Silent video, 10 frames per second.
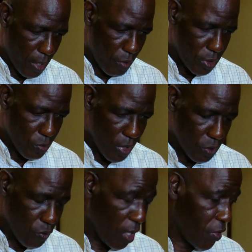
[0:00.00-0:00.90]
I was the one
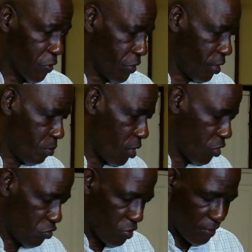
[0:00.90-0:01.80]
who alerted the
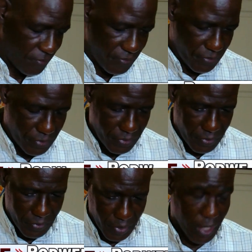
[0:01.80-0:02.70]
Ministry of
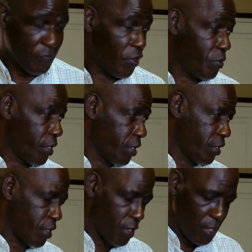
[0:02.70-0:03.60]

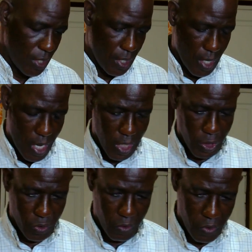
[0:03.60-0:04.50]
Environment. And
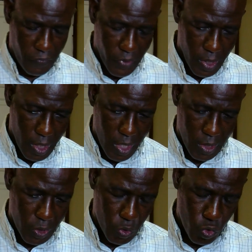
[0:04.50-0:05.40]
so for the
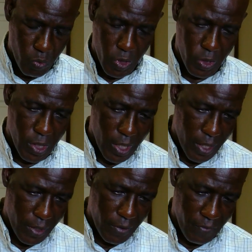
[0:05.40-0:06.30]
last 2 months, they
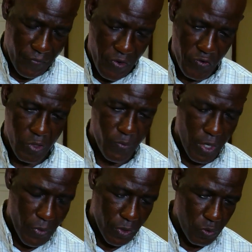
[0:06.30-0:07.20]
had the Forestry
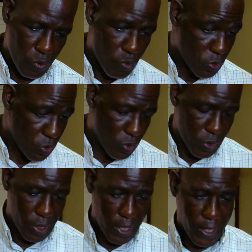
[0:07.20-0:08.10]
Department who was
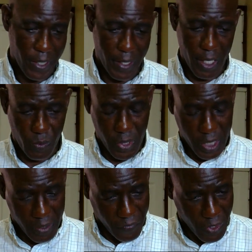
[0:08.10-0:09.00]
done, and
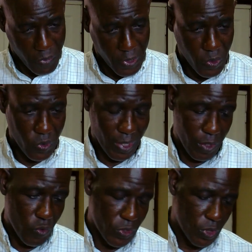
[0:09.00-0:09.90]
Lakewood Environment to look at
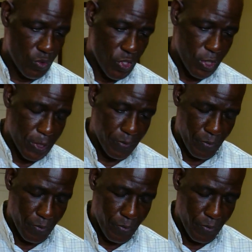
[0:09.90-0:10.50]
the whole situation.